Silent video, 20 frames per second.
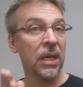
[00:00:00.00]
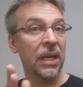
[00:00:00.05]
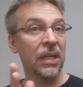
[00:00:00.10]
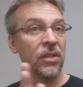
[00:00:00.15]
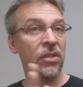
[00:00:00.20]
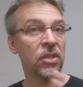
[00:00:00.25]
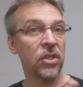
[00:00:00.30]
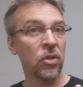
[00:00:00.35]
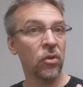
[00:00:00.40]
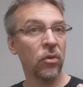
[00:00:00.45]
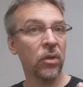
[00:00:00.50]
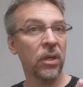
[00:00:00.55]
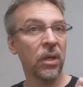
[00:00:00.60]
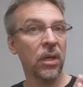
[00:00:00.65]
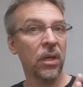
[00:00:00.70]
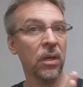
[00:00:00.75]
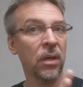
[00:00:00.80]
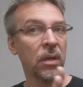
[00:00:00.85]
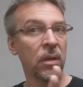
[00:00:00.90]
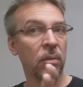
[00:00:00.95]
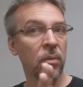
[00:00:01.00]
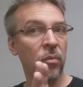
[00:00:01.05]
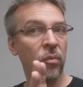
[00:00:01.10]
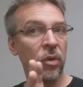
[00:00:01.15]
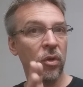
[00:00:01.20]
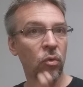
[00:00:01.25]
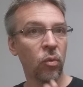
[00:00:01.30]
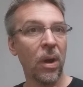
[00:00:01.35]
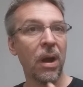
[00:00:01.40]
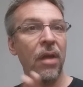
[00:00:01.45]
it's still gonna
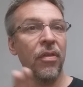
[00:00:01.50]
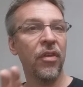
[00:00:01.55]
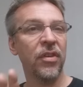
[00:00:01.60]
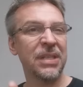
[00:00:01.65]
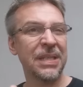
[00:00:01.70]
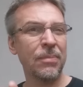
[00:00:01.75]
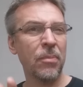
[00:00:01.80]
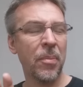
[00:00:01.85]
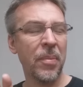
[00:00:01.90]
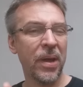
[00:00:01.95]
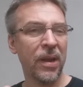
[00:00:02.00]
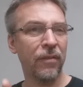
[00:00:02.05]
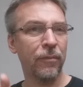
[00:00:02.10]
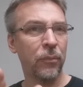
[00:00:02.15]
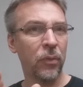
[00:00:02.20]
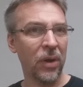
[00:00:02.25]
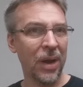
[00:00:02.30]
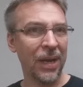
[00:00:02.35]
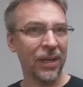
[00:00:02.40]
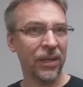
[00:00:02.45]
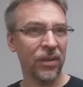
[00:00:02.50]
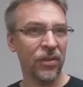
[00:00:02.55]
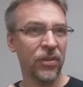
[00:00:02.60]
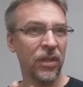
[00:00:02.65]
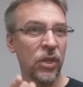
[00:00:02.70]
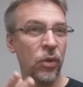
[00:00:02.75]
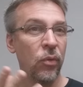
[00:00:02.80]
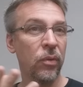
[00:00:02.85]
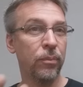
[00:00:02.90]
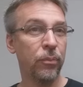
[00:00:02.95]
require the same amount of practice
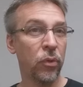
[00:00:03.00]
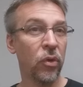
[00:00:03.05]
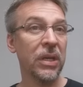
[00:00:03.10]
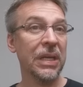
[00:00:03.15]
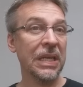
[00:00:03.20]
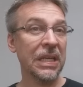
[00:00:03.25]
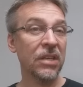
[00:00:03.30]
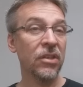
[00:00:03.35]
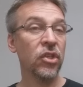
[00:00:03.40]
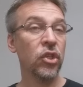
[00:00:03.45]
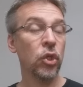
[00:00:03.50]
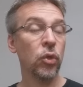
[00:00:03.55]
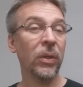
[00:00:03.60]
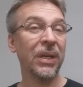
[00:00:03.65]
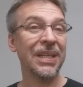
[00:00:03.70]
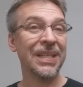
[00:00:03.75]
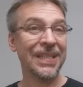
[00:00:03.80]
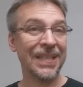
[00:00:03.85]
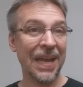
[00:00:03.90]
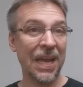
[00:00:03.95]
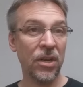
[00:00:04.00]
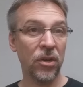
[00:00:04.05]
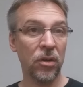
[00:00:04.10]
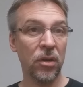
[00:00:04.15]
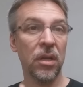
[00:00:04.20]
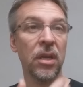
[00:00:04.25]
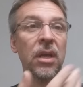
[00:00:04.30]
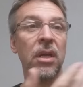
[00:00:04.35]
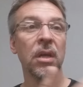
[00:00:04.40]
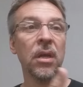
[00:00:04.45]
that you would put into a
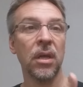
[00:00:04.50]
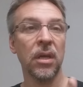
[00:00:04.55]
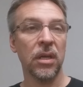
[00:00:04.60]
standard